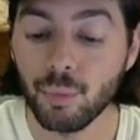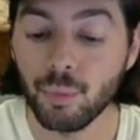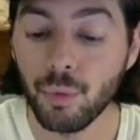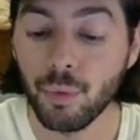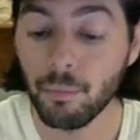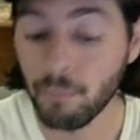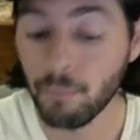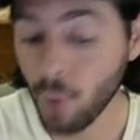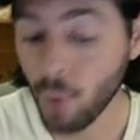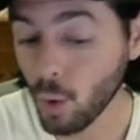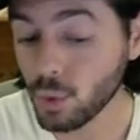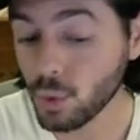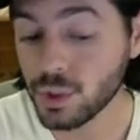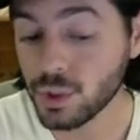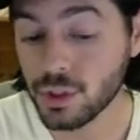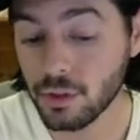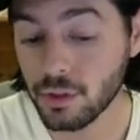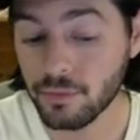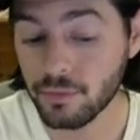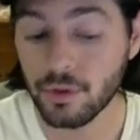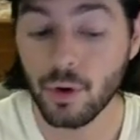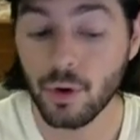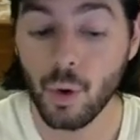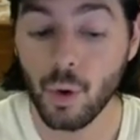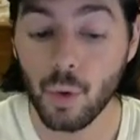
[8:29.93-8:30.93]
most
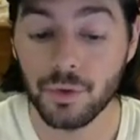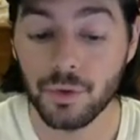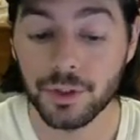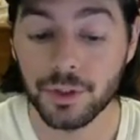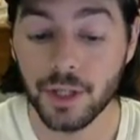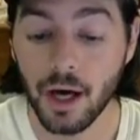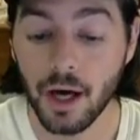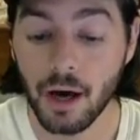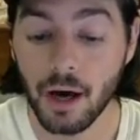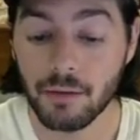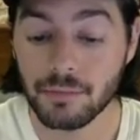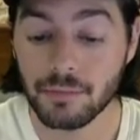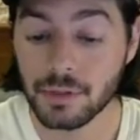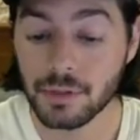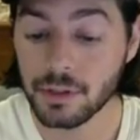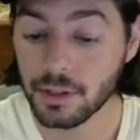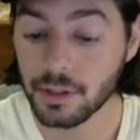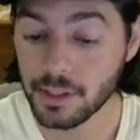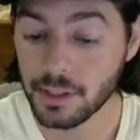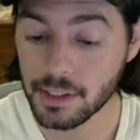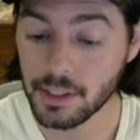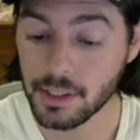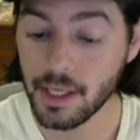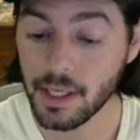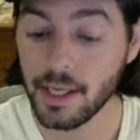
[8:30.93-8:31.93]
of the Col de Dames,
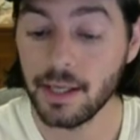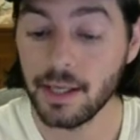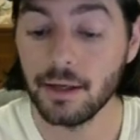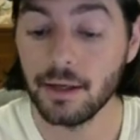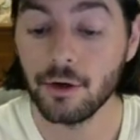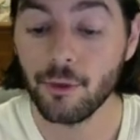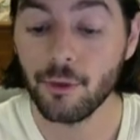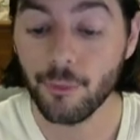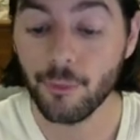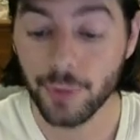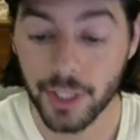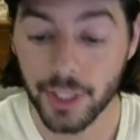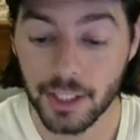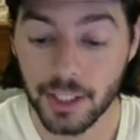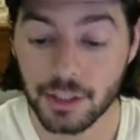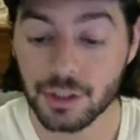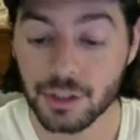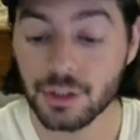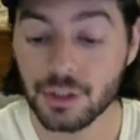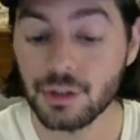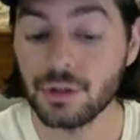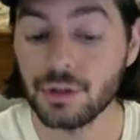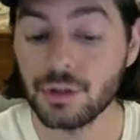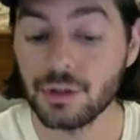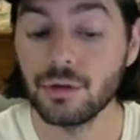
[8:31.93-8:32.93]
let's say
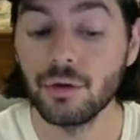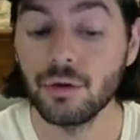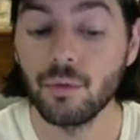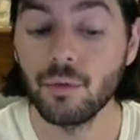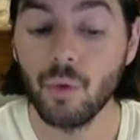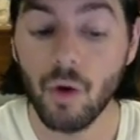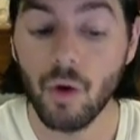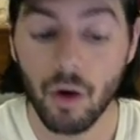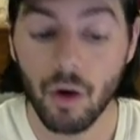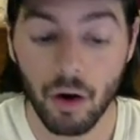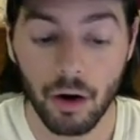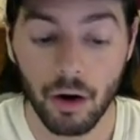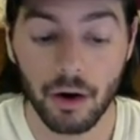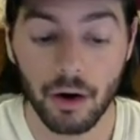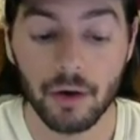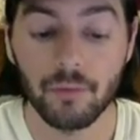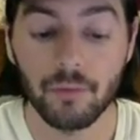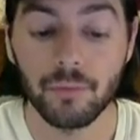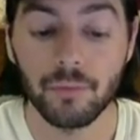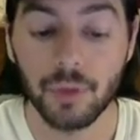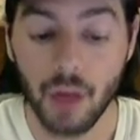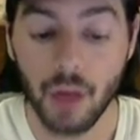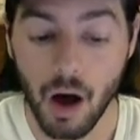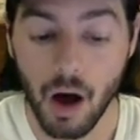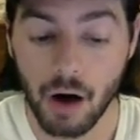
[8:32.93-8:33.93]
Grise, Noir,
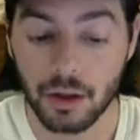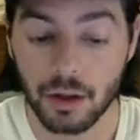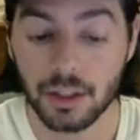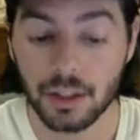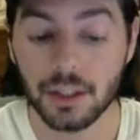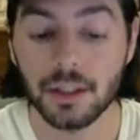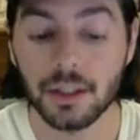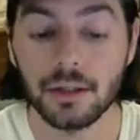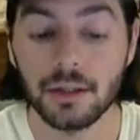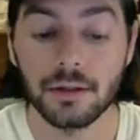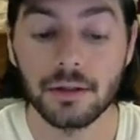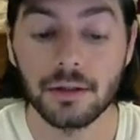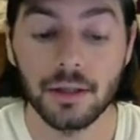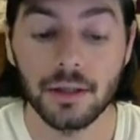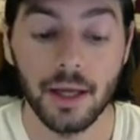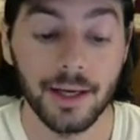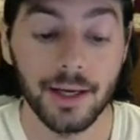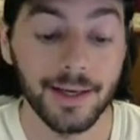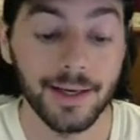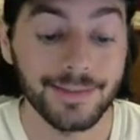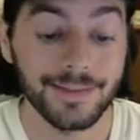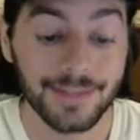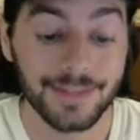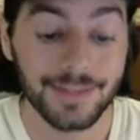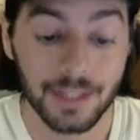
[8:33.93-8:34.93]
Blanc,
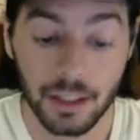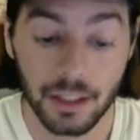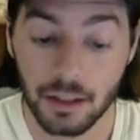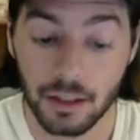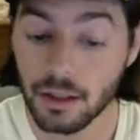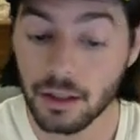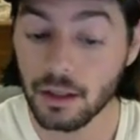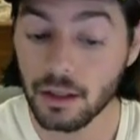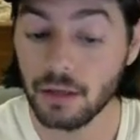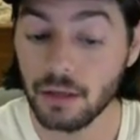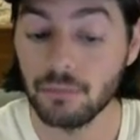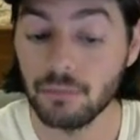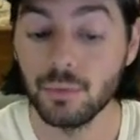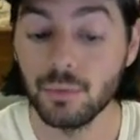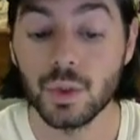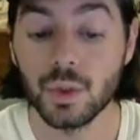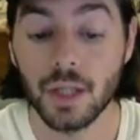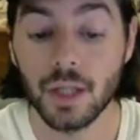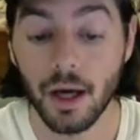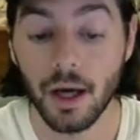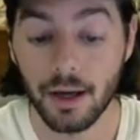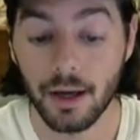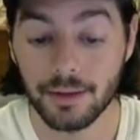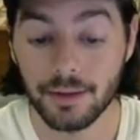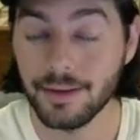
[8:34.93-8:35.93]
Gigantina,
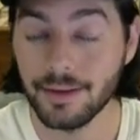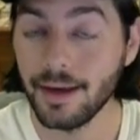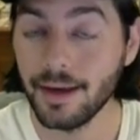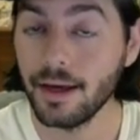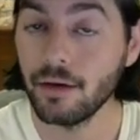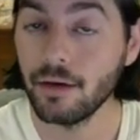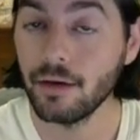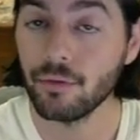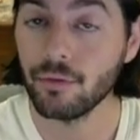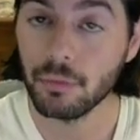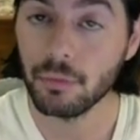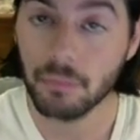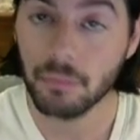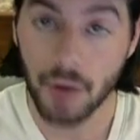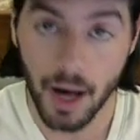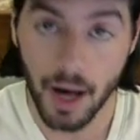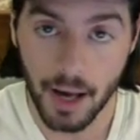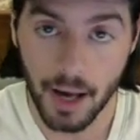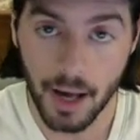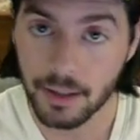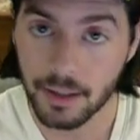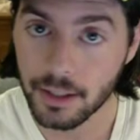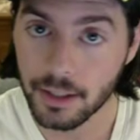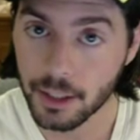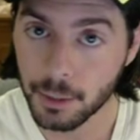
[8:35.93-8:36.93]
Mutante,
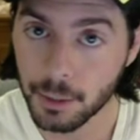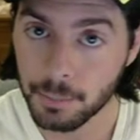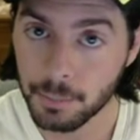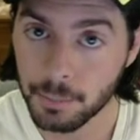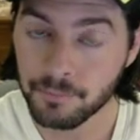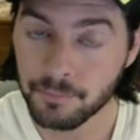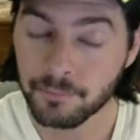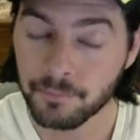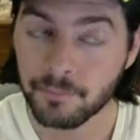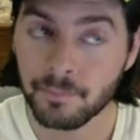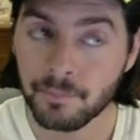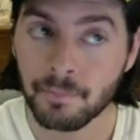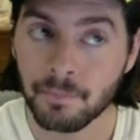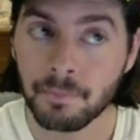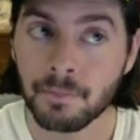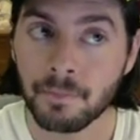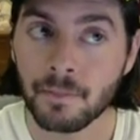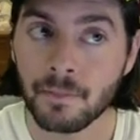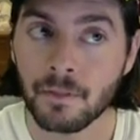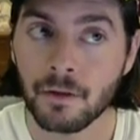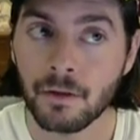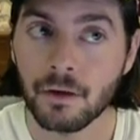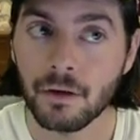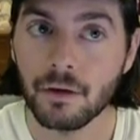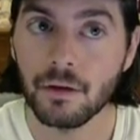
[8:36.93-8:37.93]
Ramada,
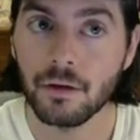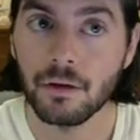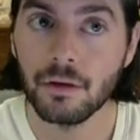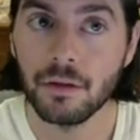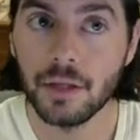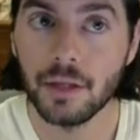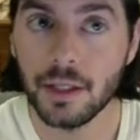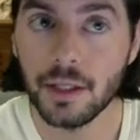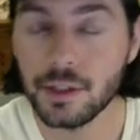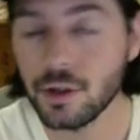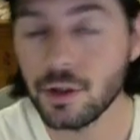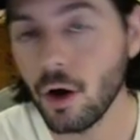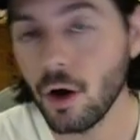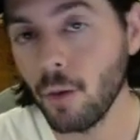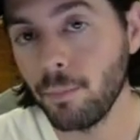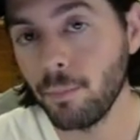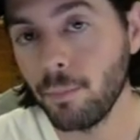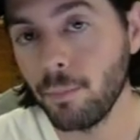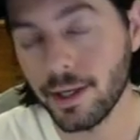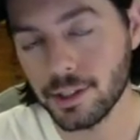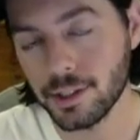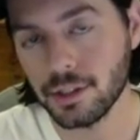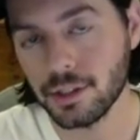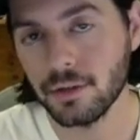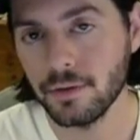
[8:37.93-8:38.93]
these all
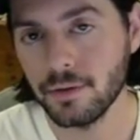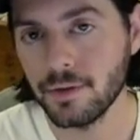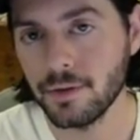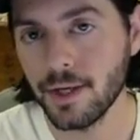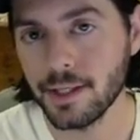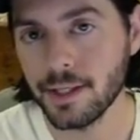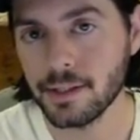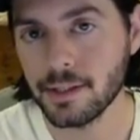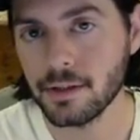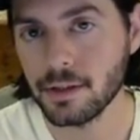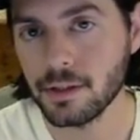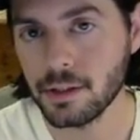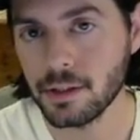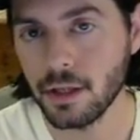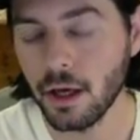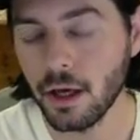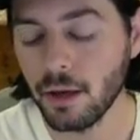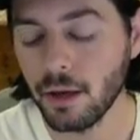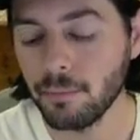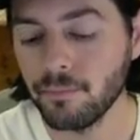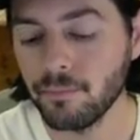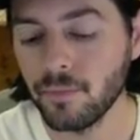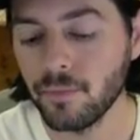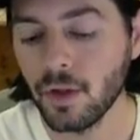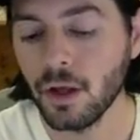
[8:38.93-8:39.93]
basically taste the same